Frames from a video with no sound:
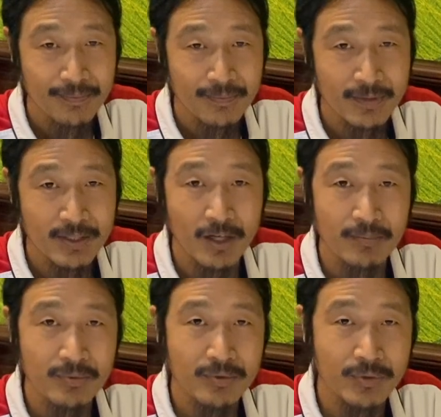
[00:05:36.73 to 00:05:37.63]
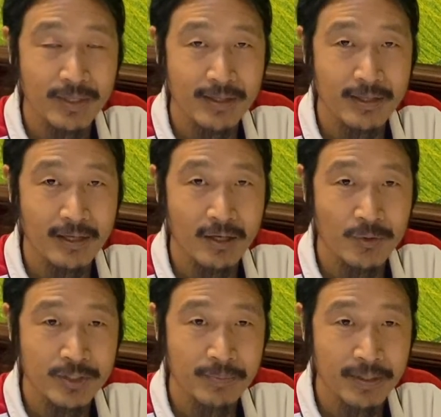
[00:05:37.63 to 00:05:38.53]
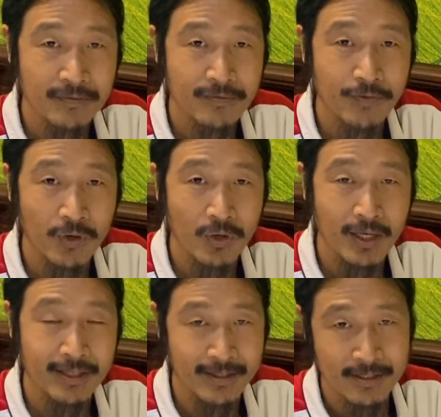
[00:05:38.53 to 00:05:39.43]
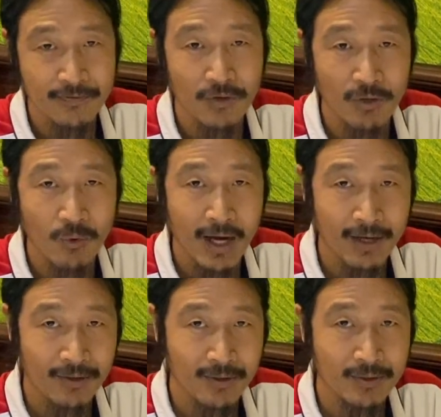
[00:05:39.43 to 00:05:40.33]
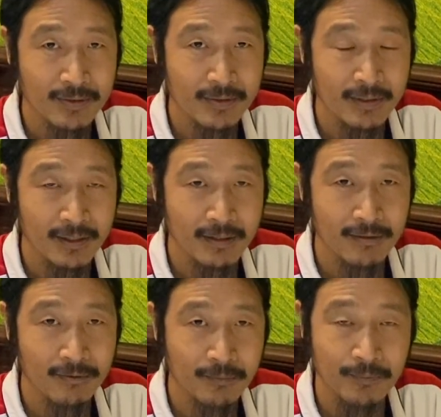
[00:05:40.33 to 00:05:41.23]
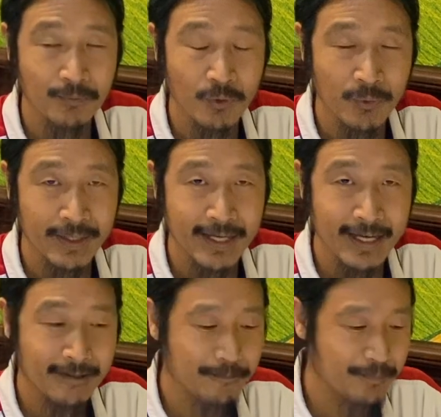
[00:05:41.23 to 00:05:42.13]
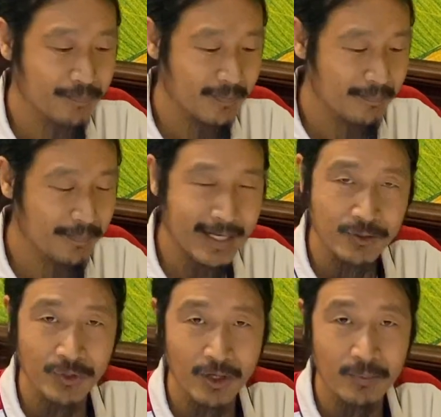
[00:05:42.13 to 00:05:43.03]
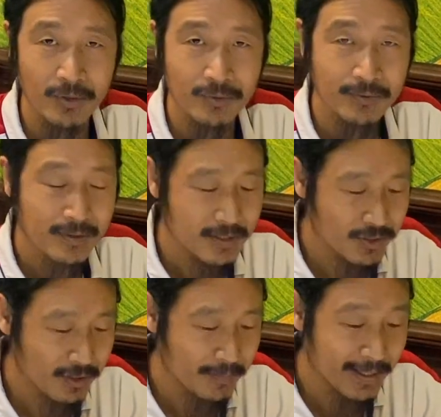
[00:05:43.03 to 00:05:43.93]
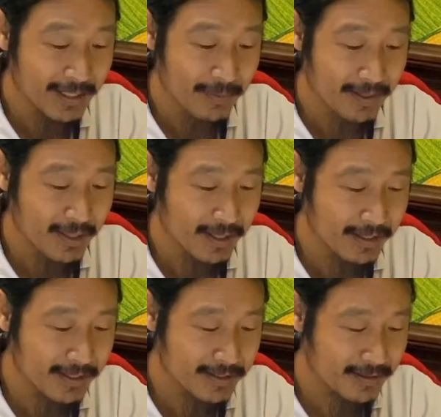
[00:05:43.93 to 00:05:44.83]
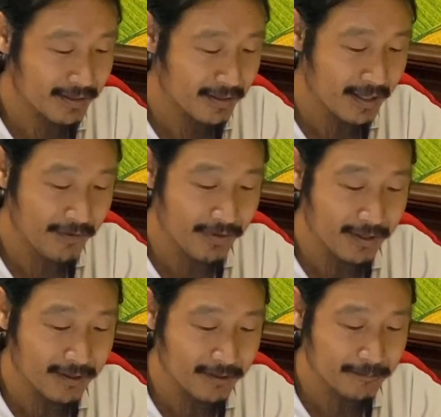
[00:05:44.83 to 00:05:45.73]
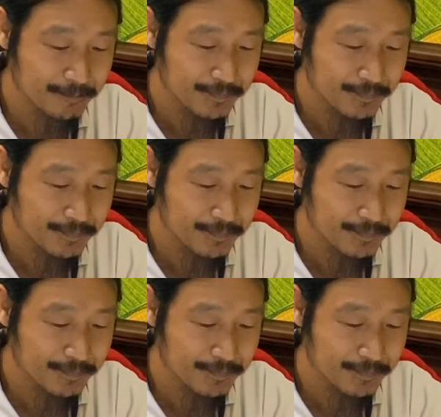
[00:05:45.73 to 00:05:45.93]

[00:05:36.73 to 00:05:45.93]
stop doing the orange beef for at least for a while, when we get back to normal. So the pandemic thing is having a